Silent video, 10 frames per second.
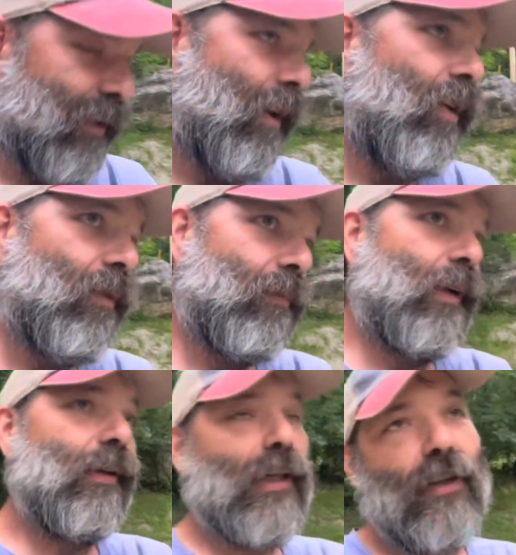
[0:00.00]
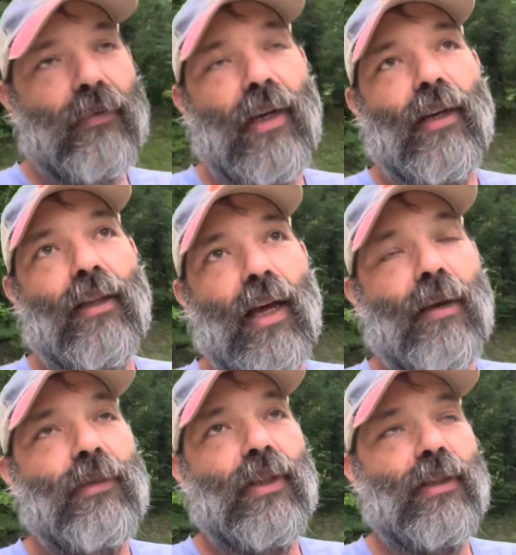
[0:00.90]
now you've got to climb
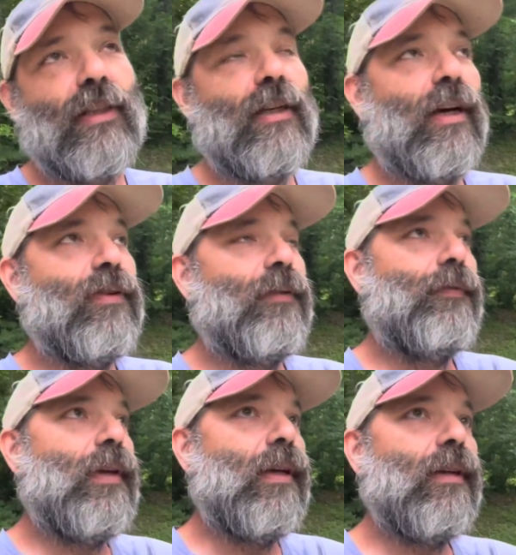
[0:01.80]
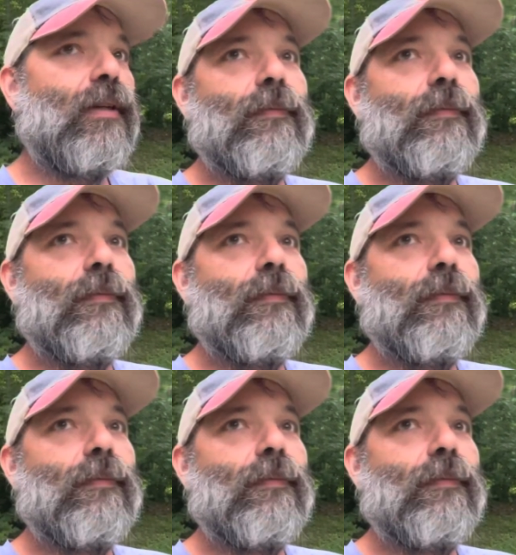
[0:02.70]
1,600 feet.